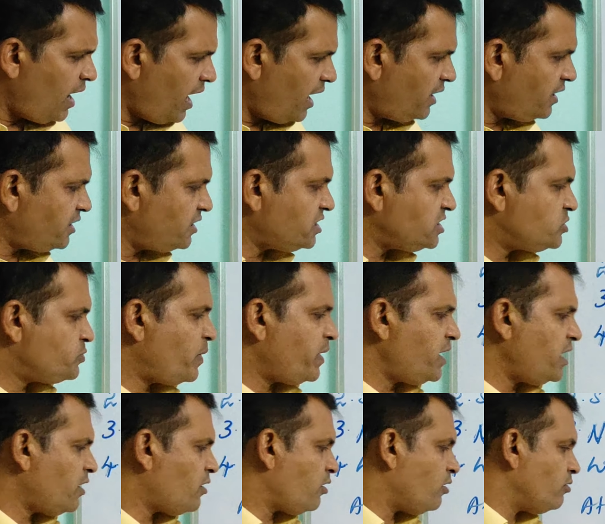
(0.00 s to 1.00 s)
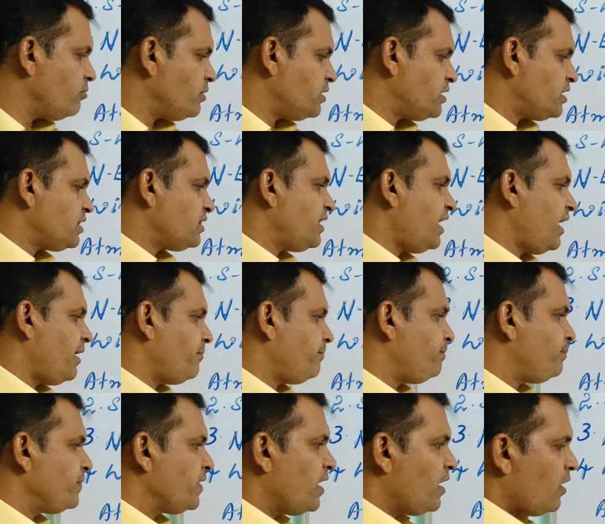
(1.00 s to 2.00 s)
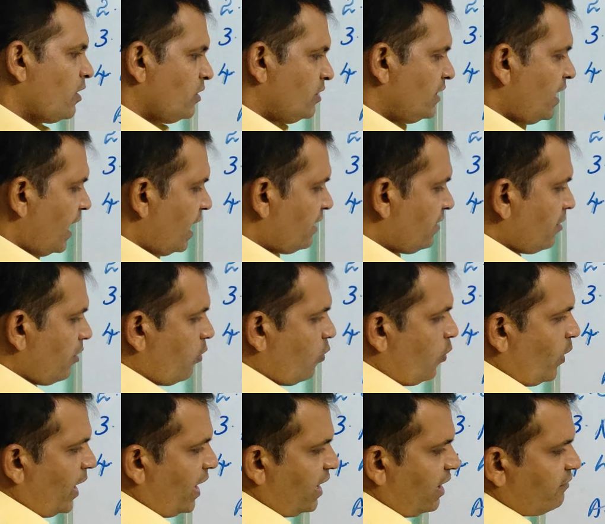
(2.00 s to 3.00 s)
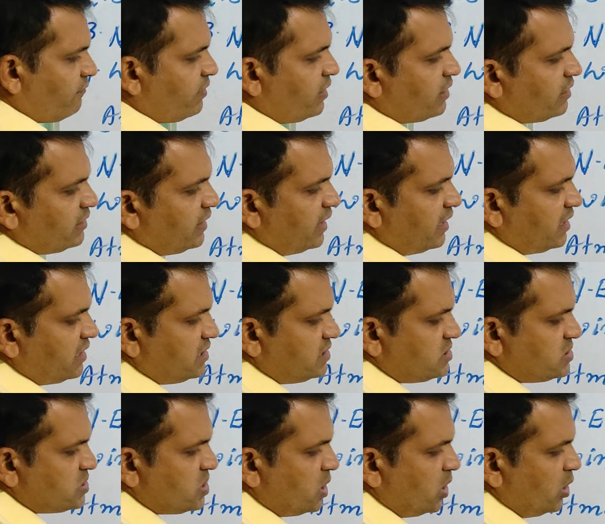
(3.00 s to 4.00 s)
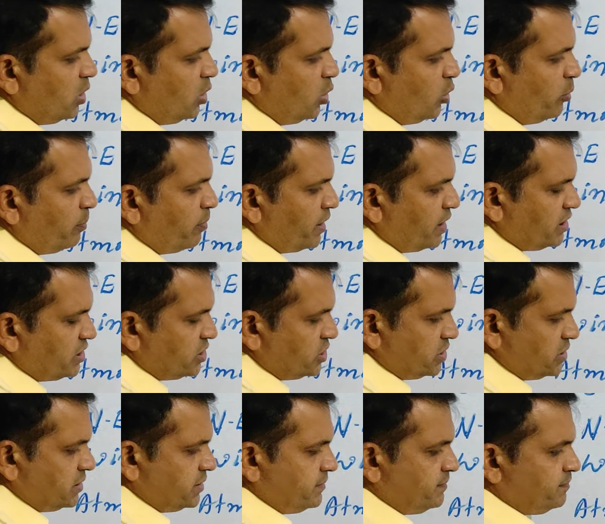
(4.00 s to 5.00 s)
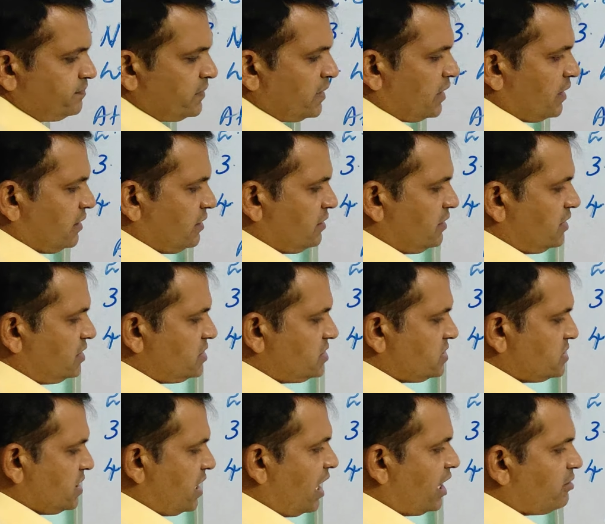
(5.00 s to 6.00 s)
And it is very common in them that wherever there is a low pressure, this